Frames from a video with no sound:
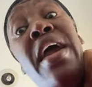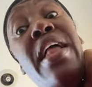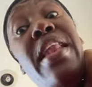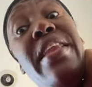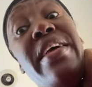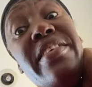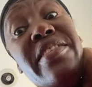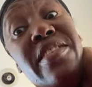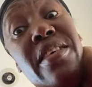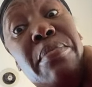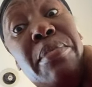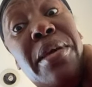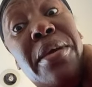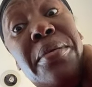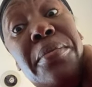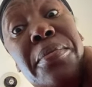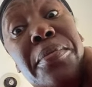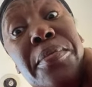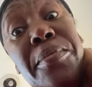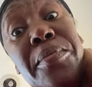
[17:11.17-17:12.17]
Listen to
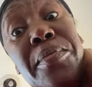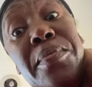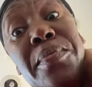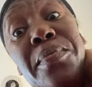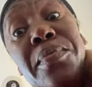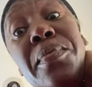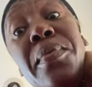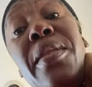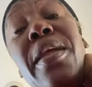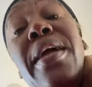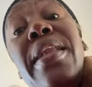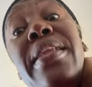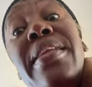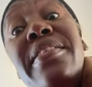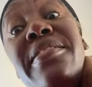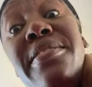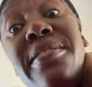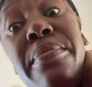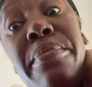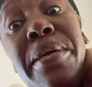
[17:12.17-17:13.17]
me.
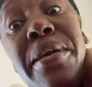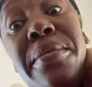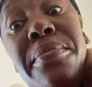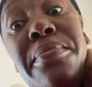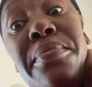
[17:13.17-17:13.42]
Listen to